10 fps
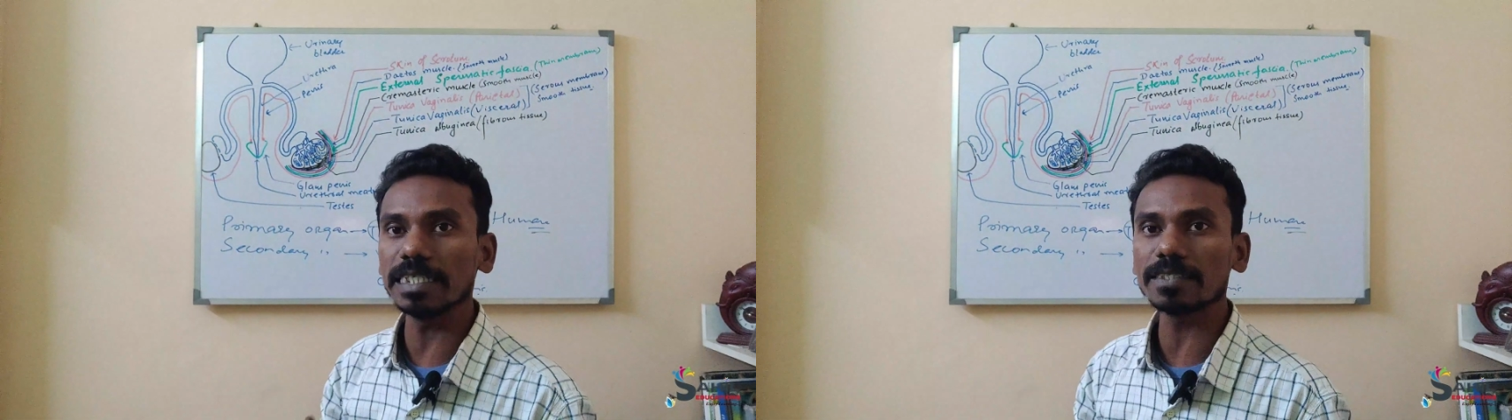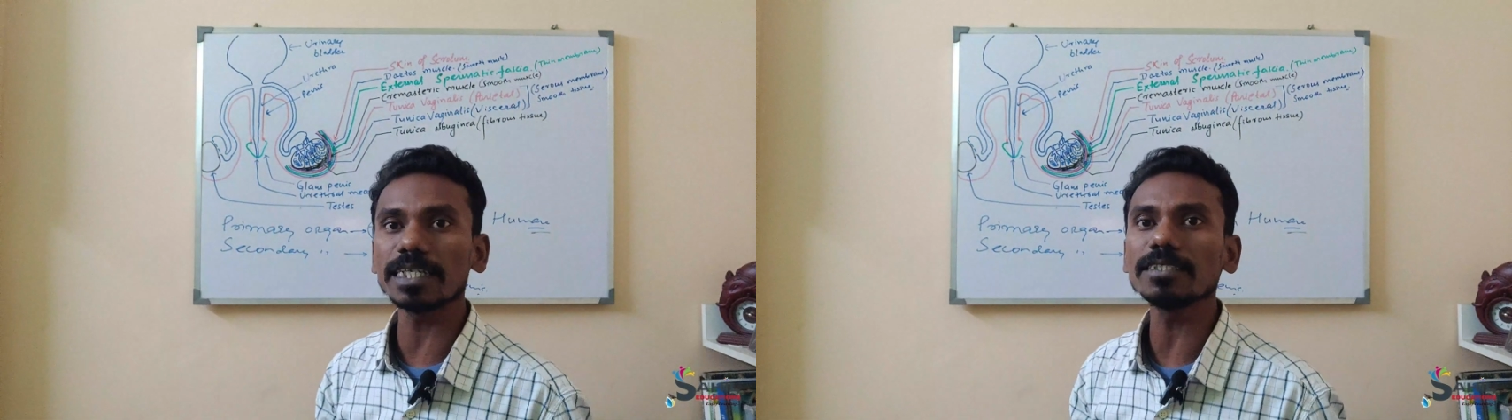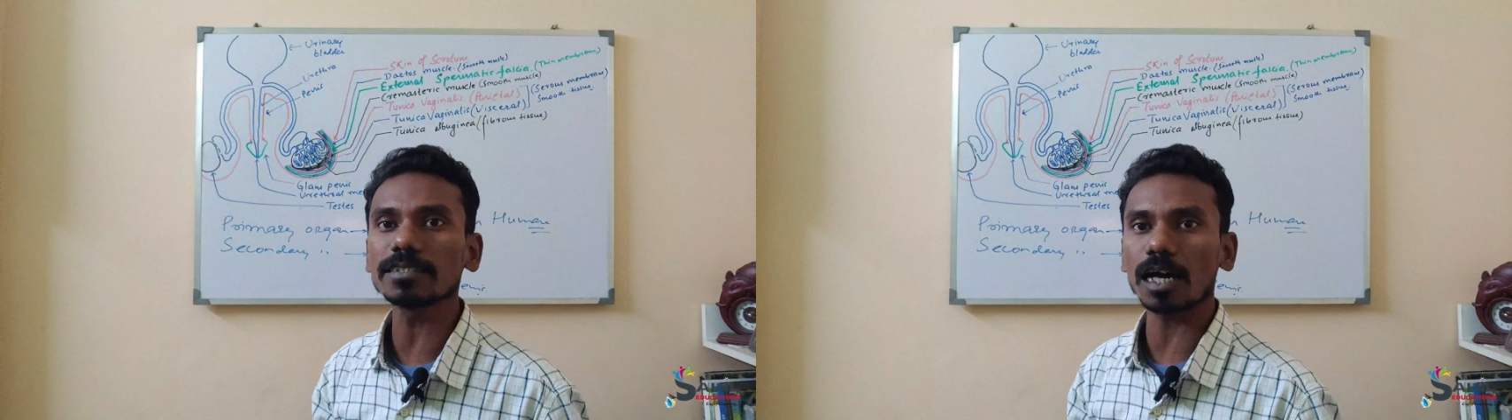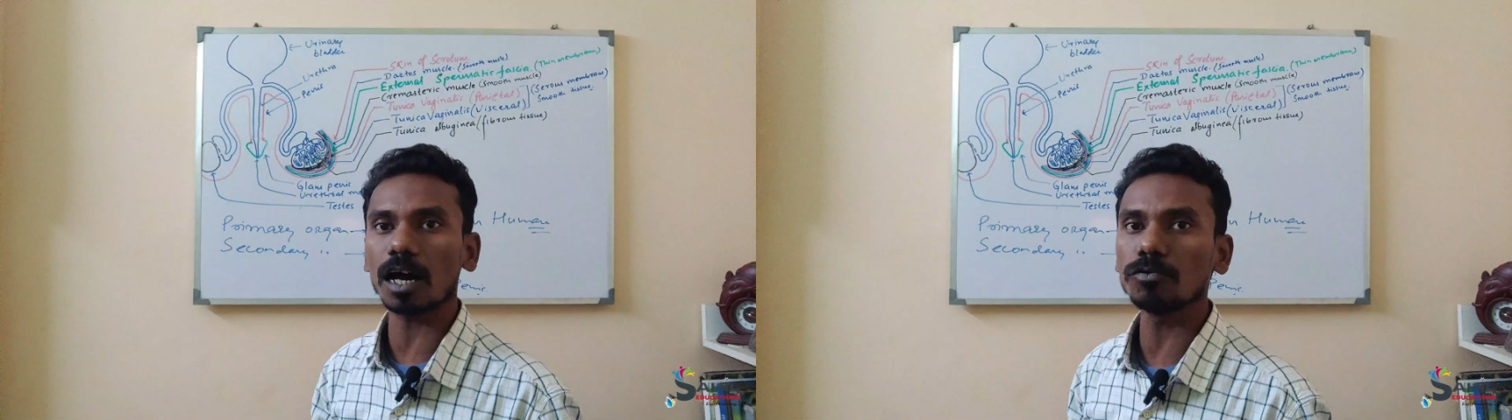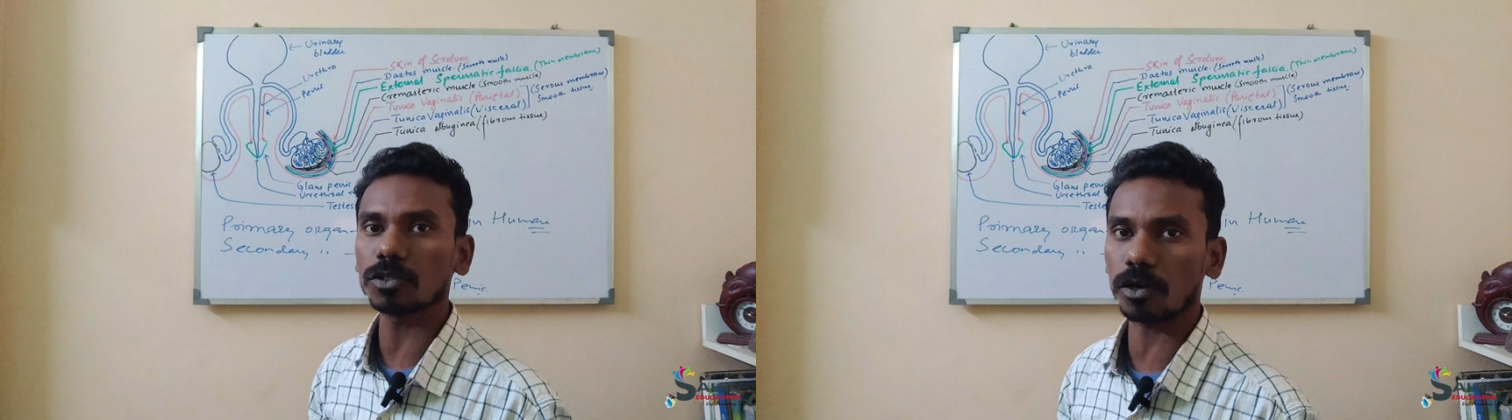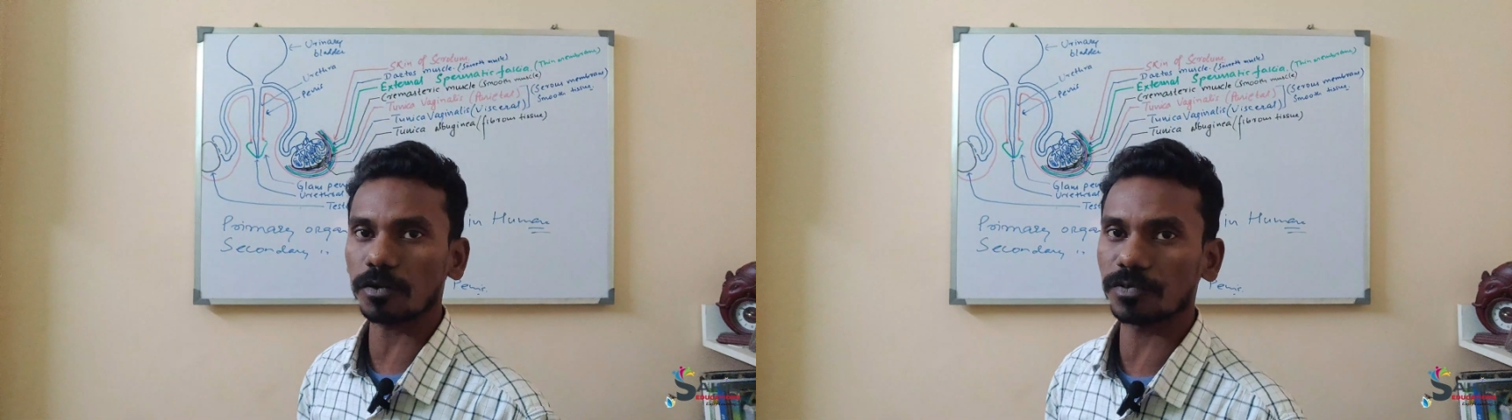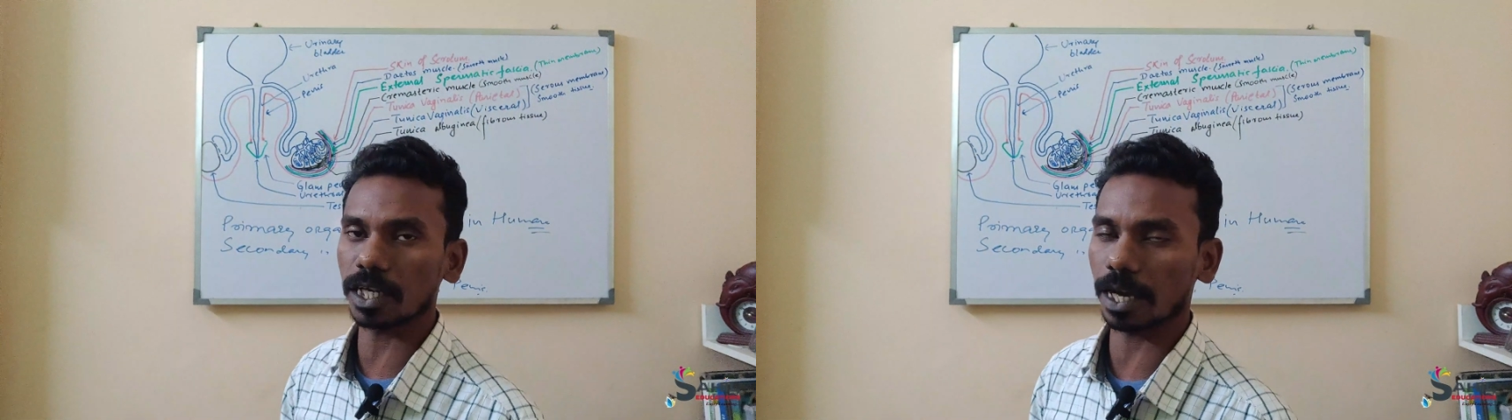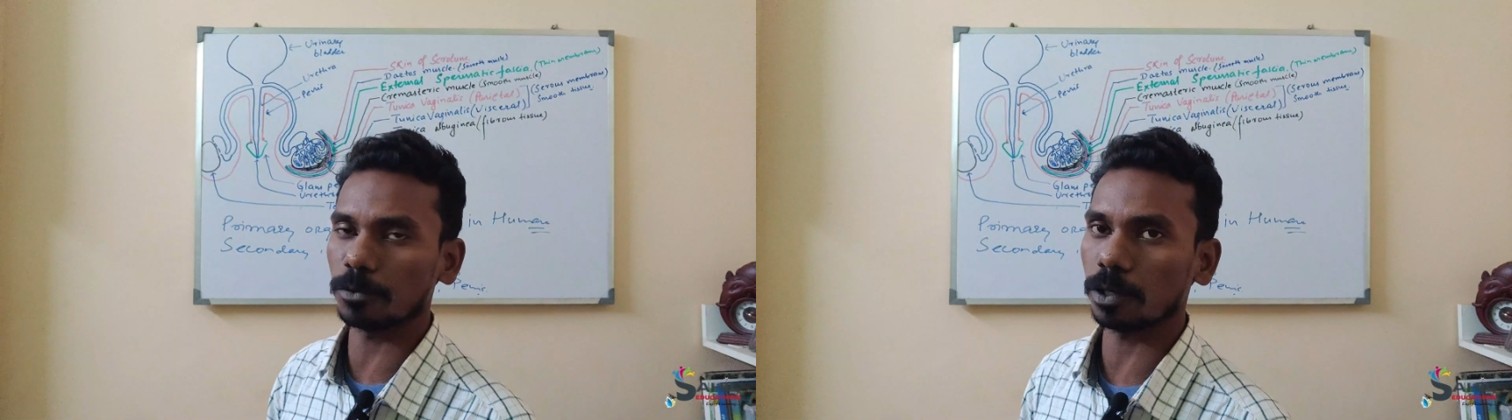descends out of
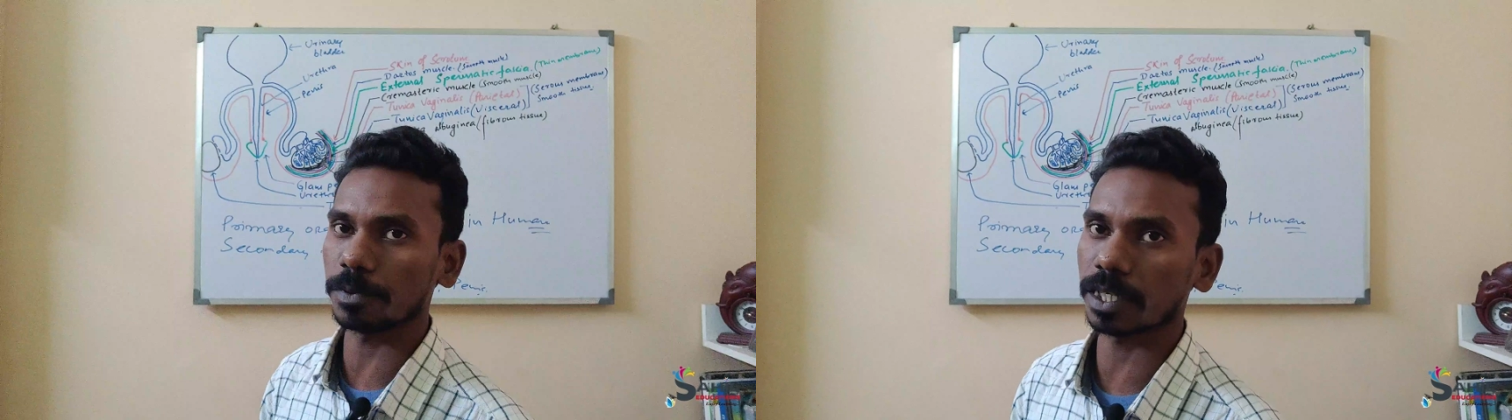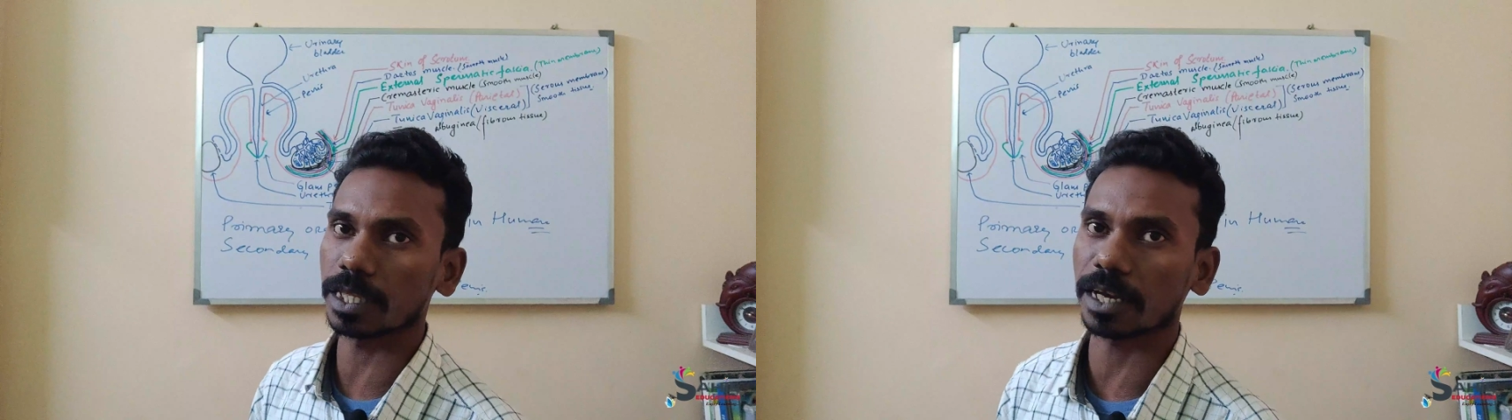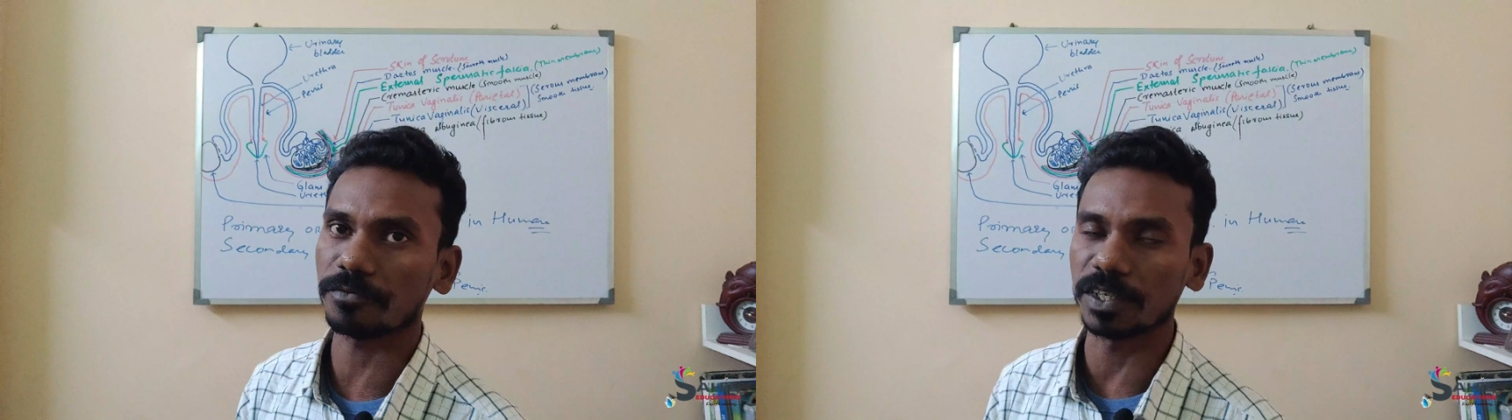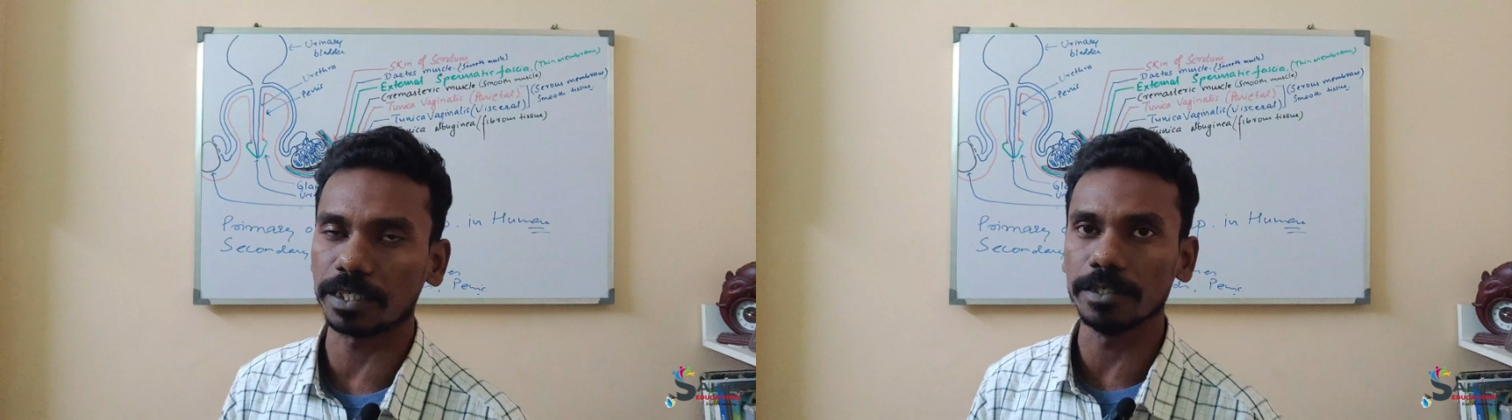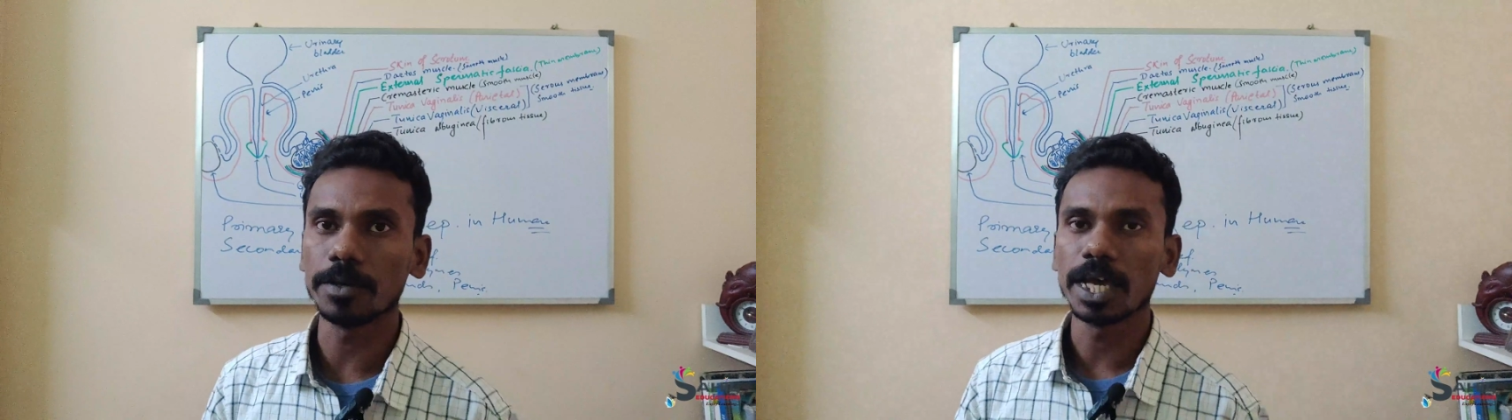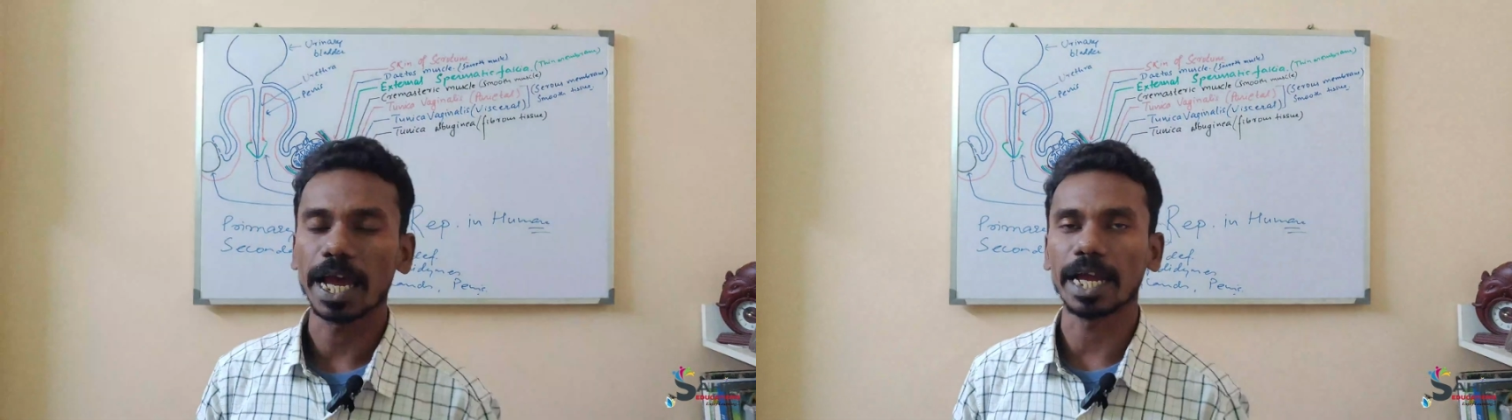the abdominal cavity